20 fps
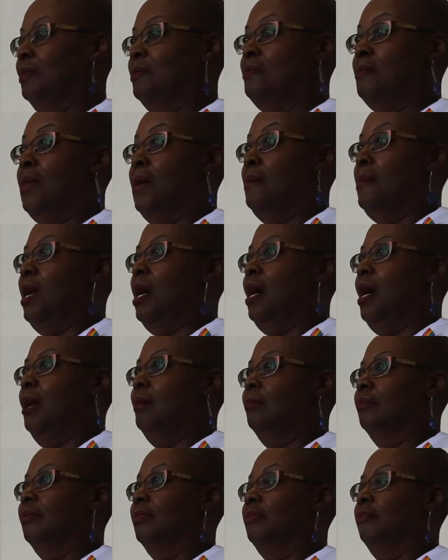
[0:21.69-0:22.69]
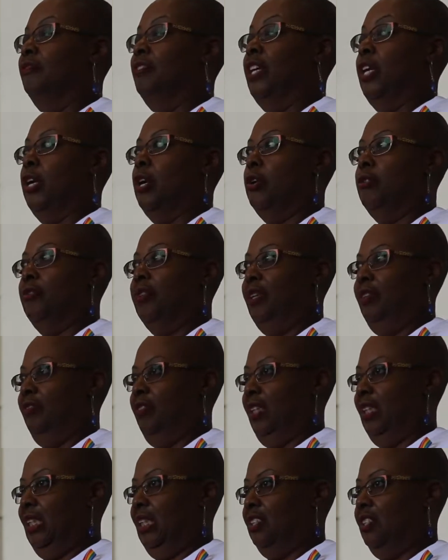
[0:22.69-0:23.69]
My mom, very
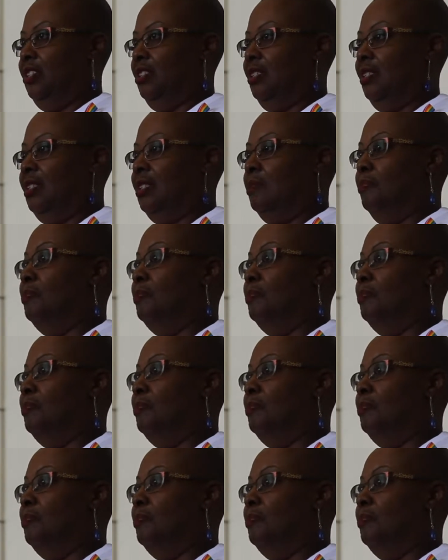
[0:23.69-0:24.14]
religious,